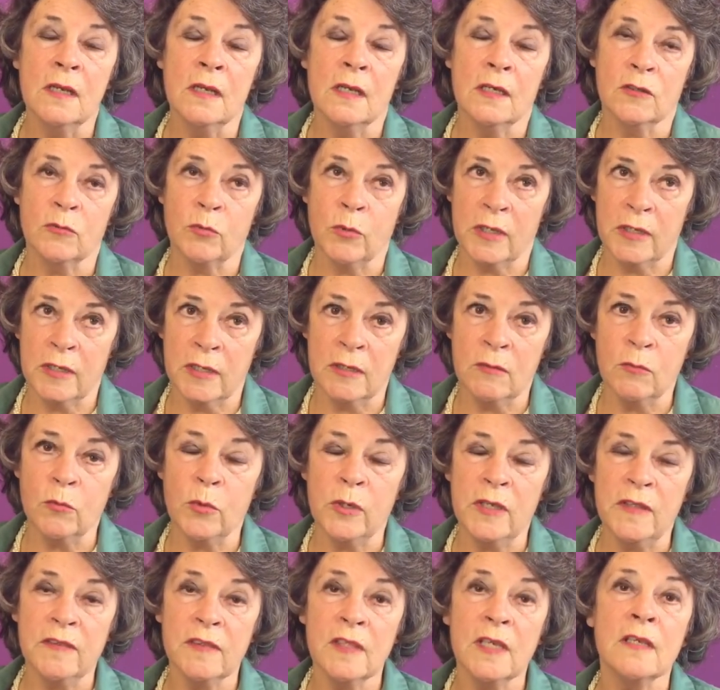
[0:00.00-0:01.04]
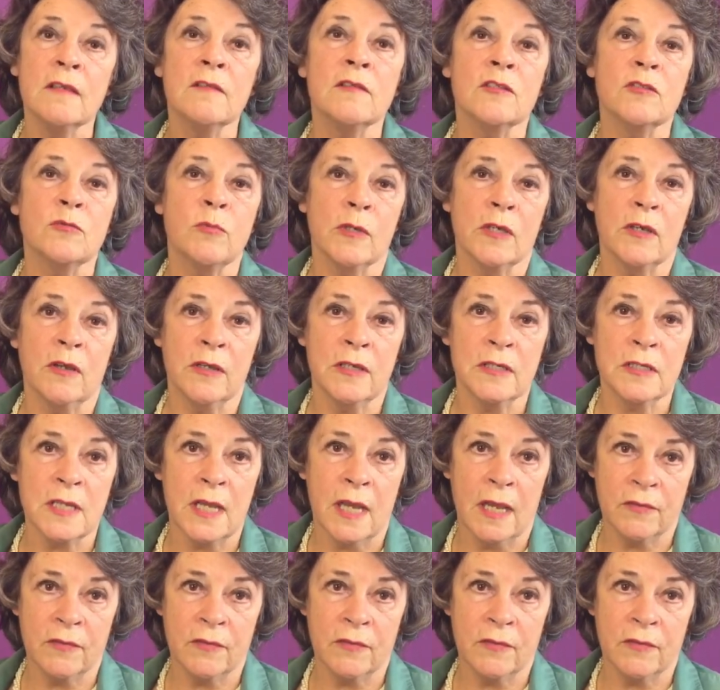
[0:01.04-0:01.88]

and we think that we're going to